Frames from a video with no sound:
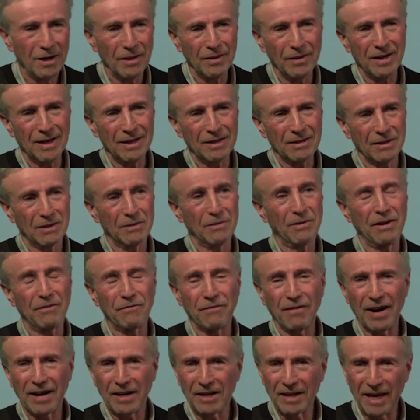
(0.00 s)
that
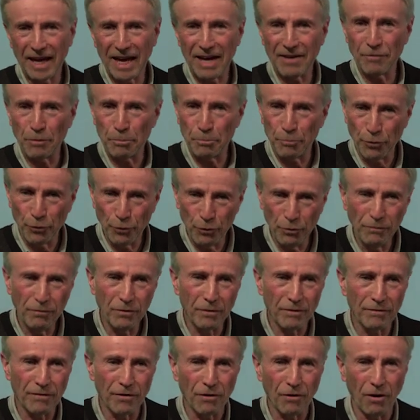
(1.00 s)
finally gave
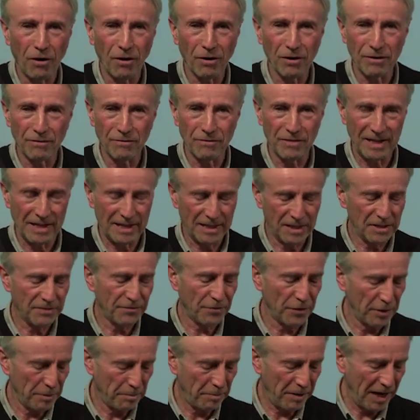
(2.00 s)
approval for all of this,
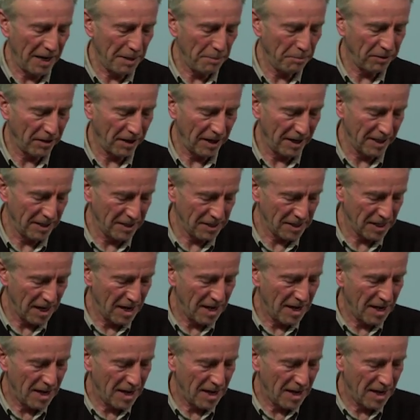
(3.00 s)
for the pipelines.